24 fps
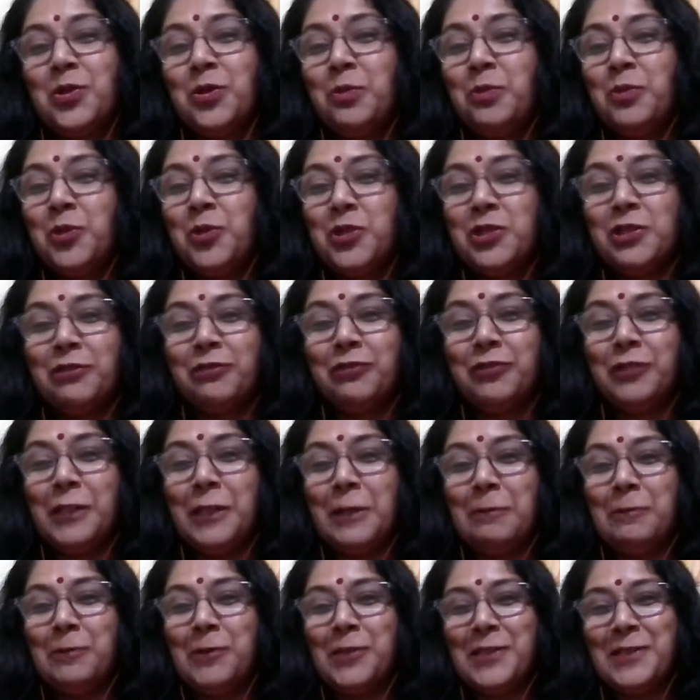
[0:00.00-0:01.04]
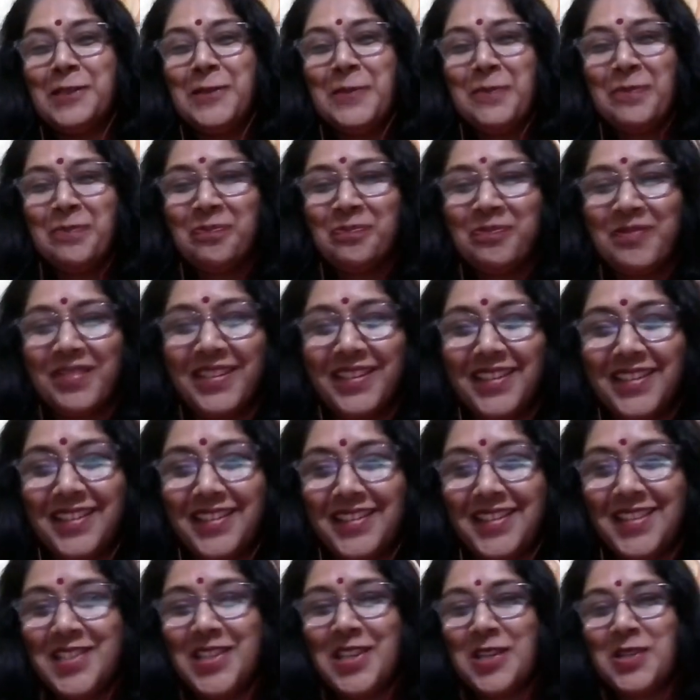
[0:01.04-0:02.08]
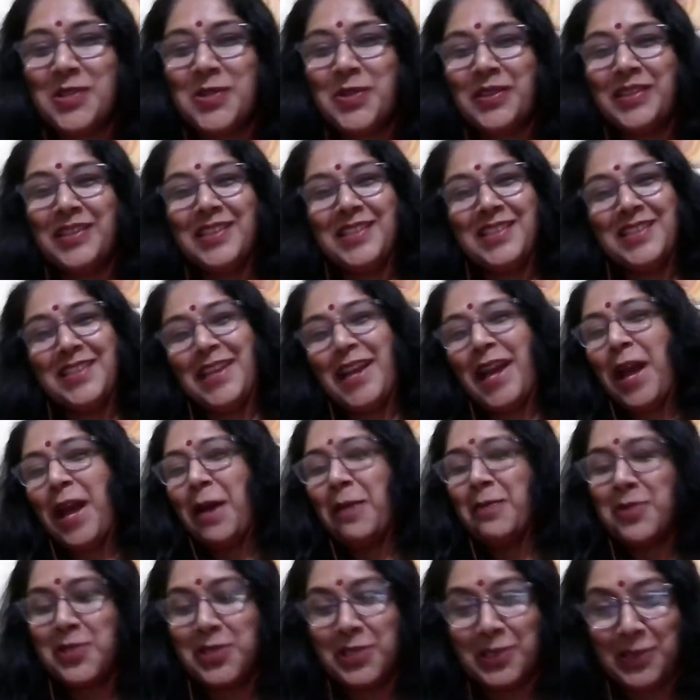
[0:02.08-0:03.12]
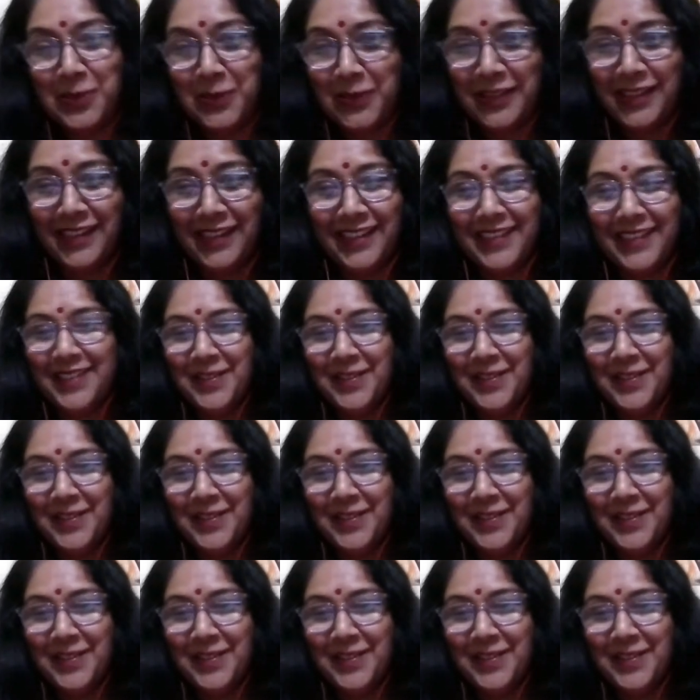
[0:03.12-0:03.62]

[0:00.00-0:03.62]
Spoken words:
beautifully put, Saraswati ji. Absolutely.